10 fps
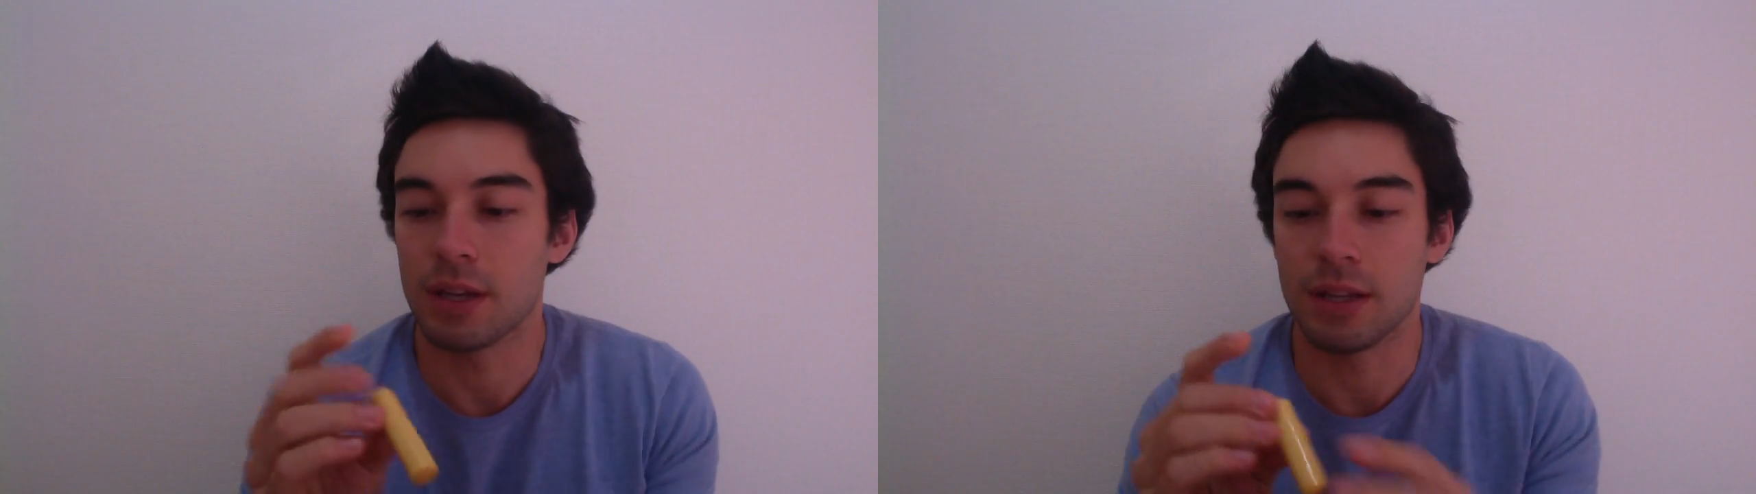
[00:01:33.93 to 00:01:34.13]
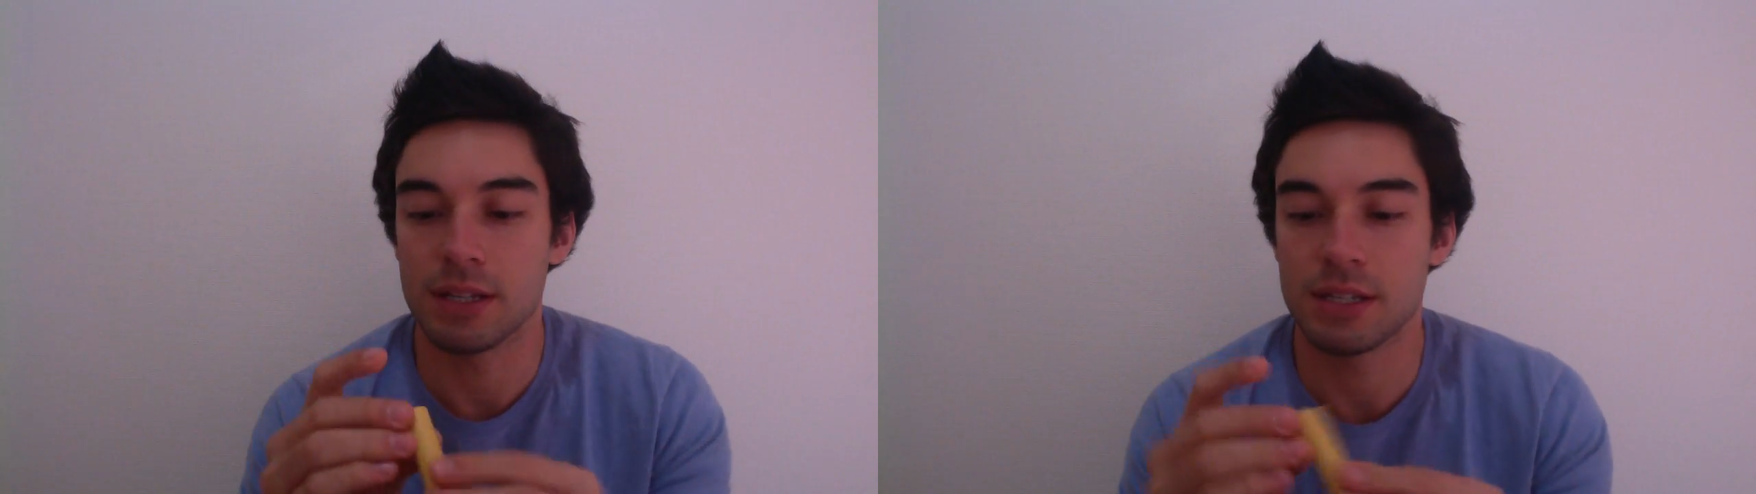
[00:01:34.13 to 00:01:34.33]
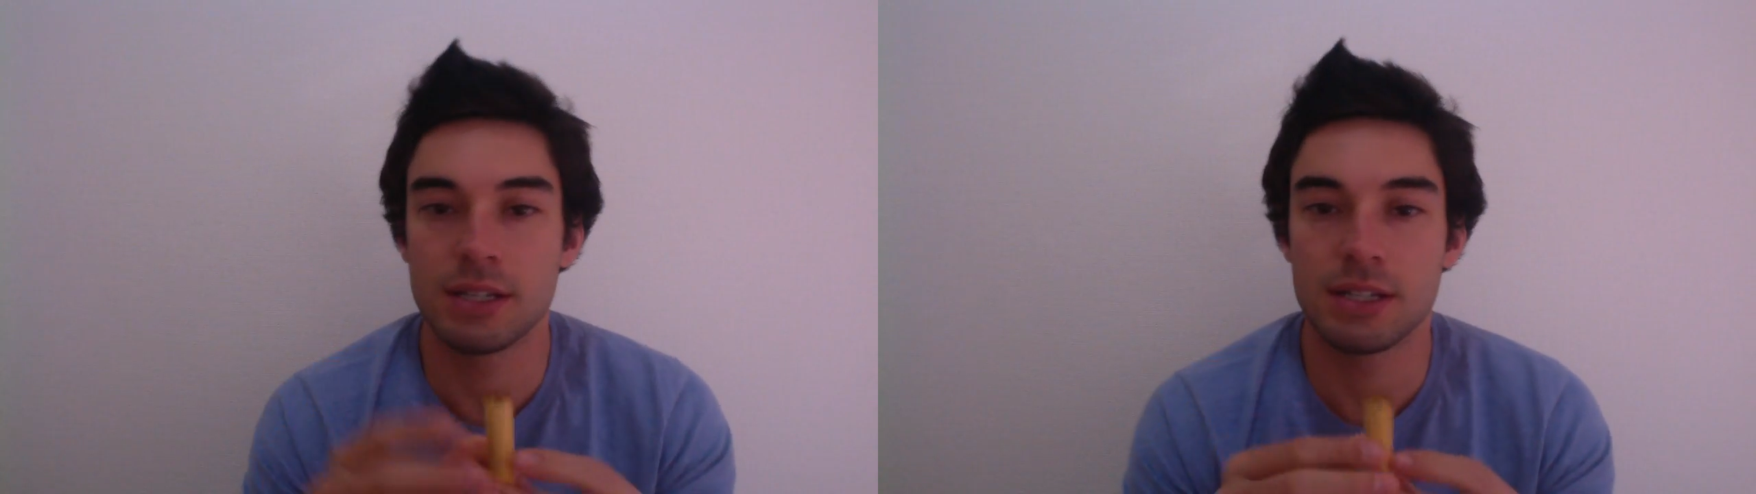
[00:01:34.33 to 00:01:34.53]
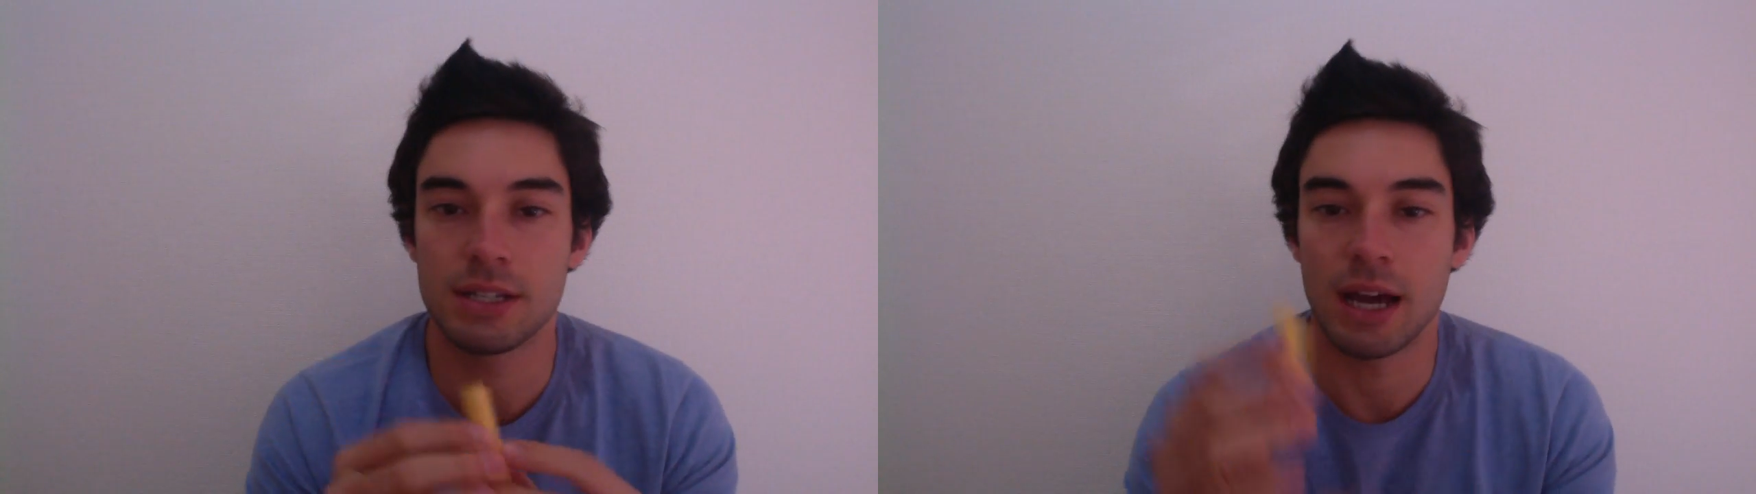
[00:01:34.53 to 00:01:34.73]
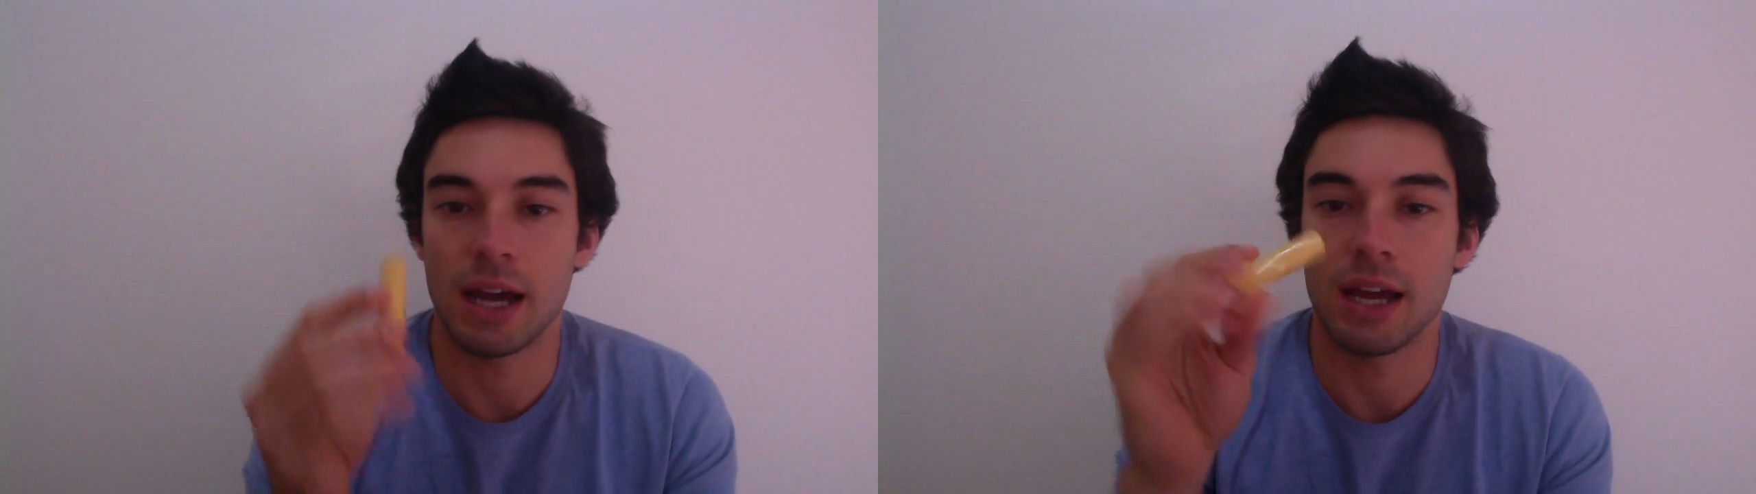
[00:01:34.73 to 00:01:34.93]
This
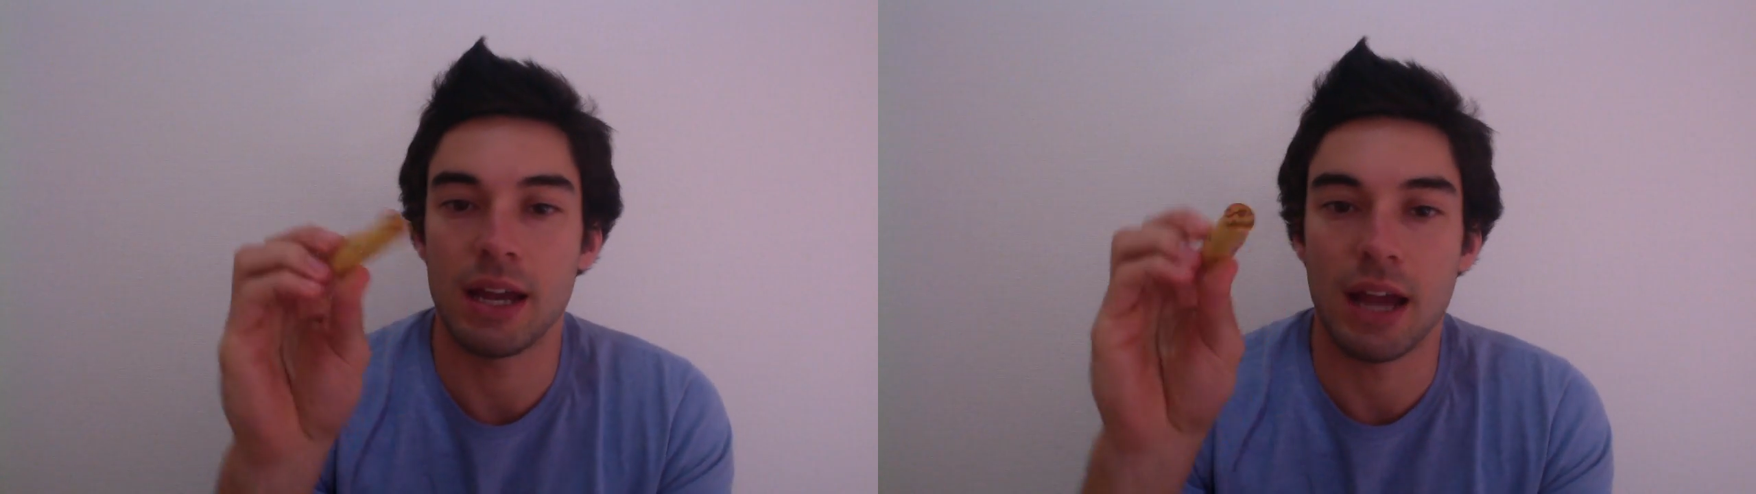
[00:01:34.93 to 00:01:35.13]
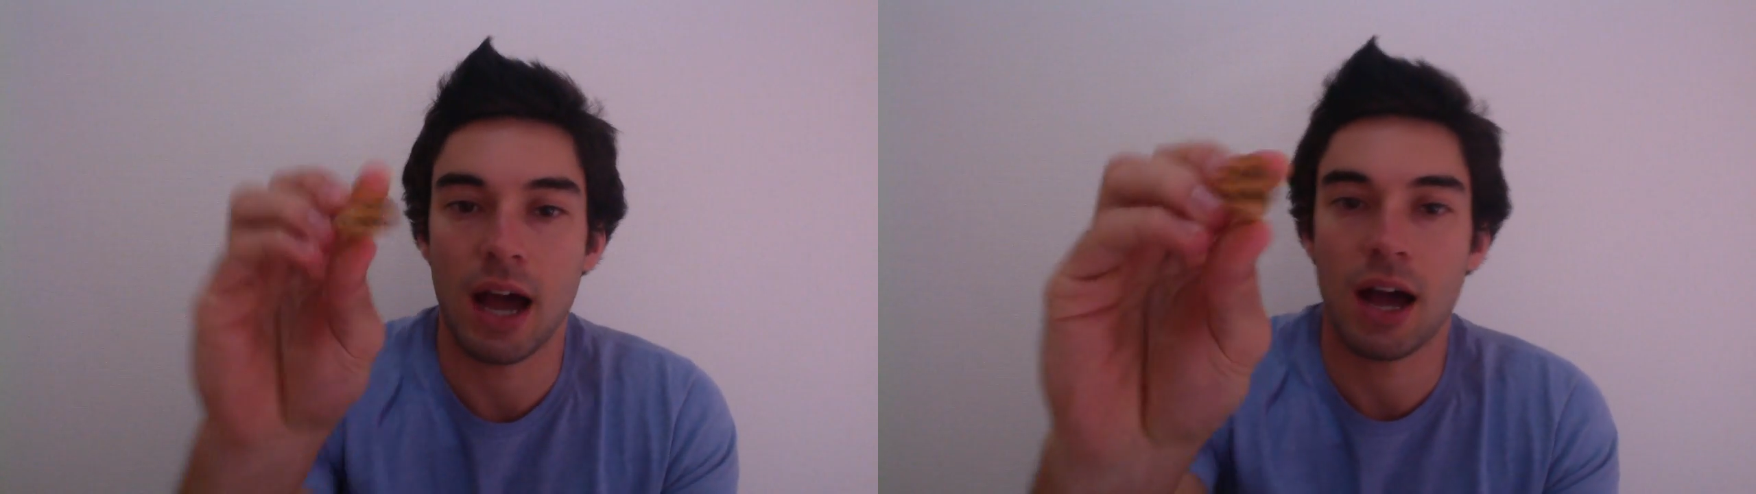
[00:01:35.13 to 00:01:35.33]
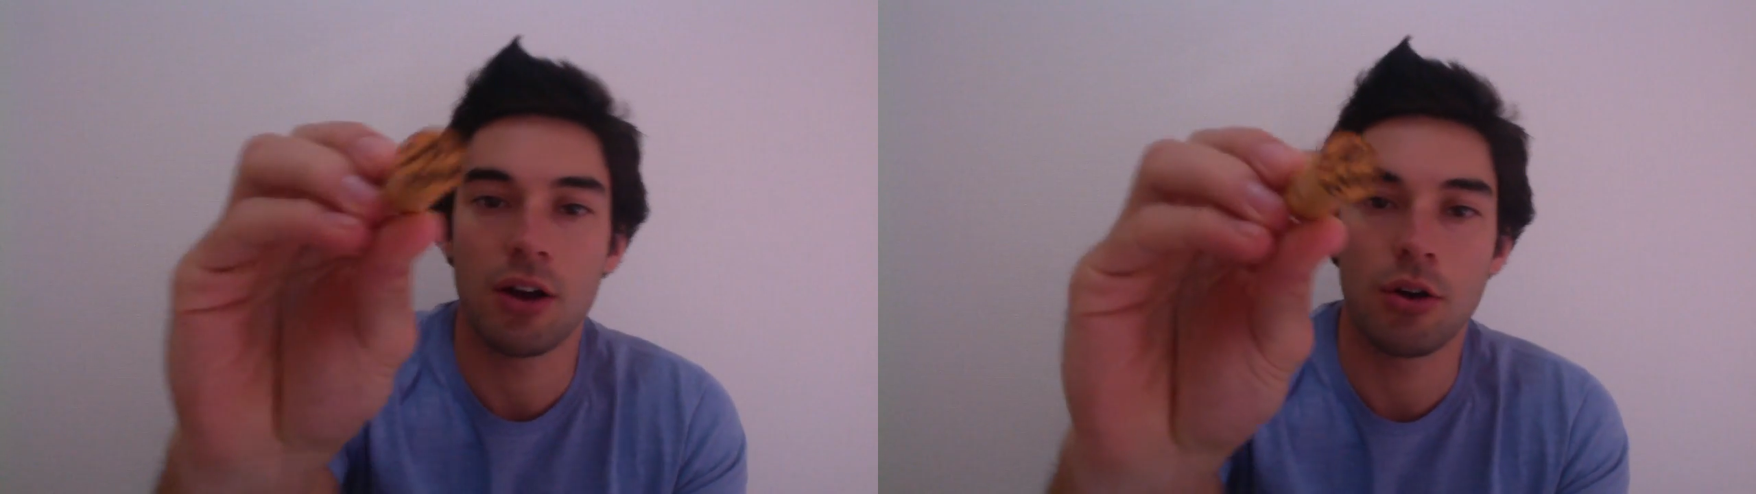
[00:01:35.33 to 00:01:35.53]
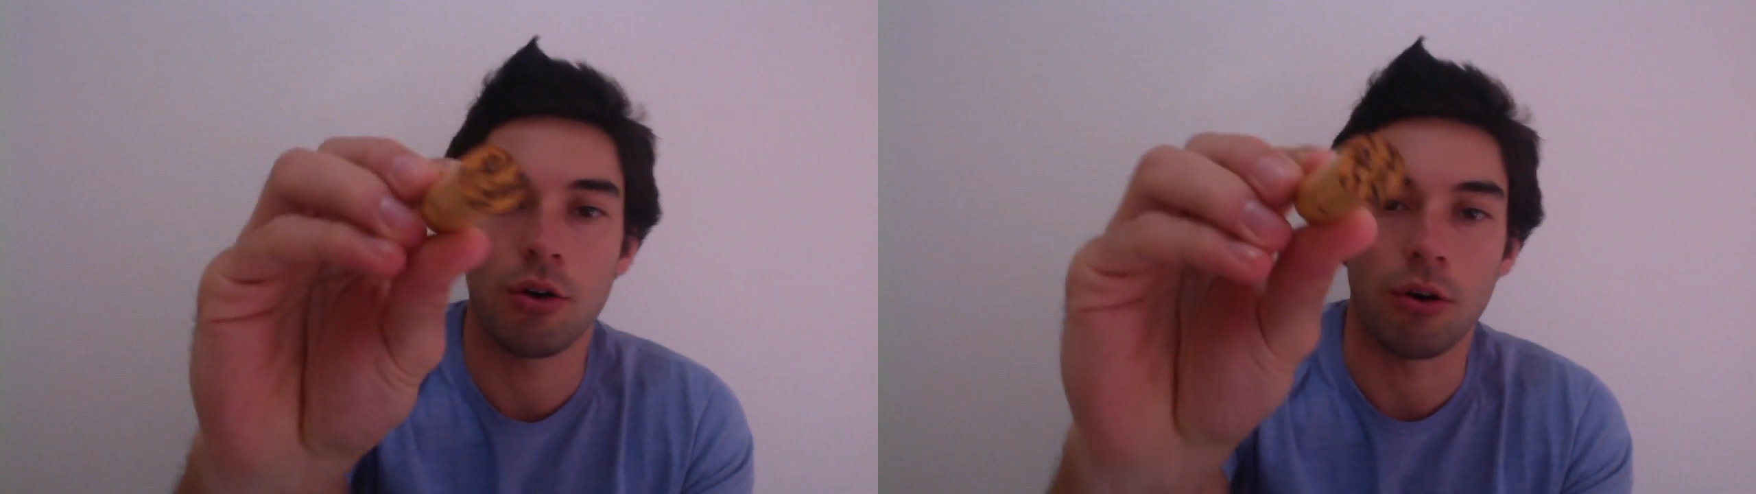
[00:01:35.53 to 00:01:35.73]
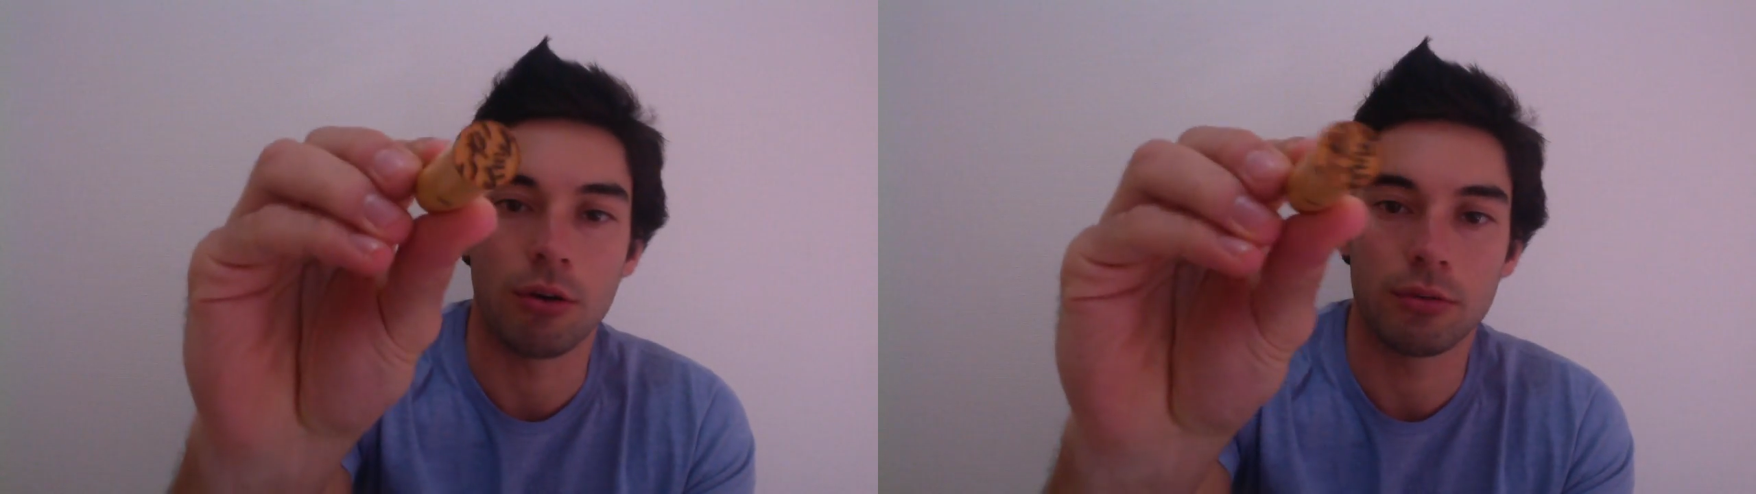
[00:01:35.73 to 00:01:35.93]
is a
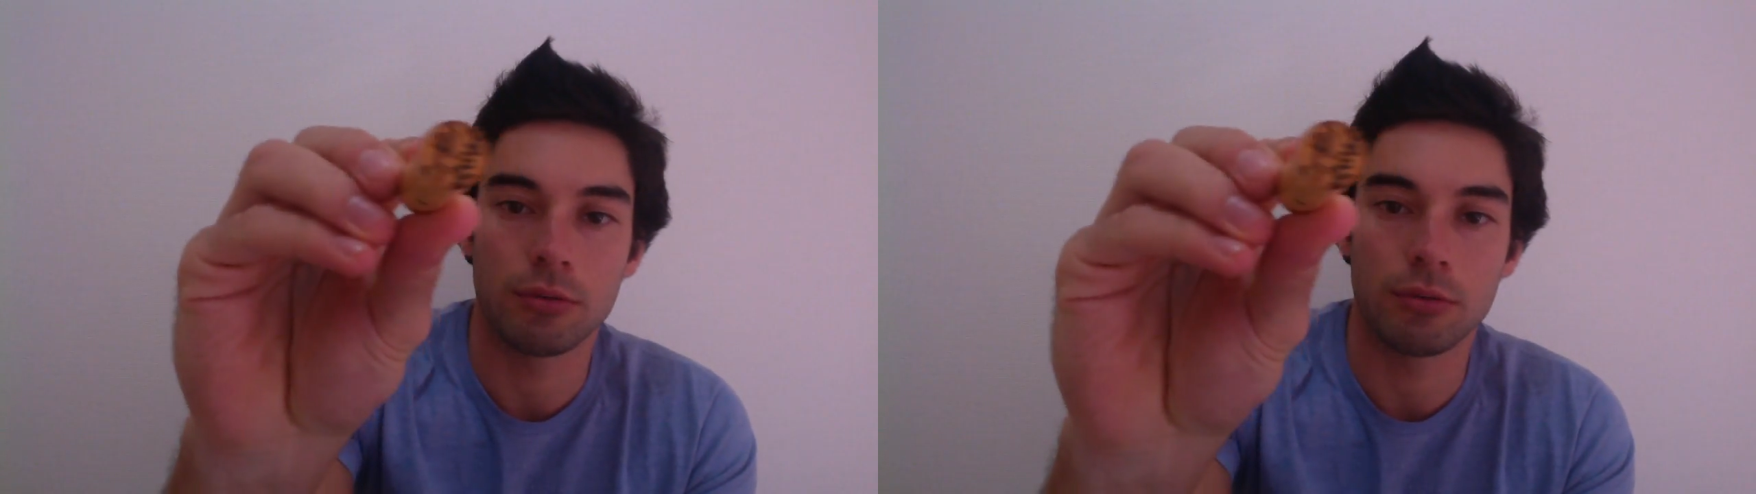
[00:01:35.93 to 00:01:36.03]
hanko,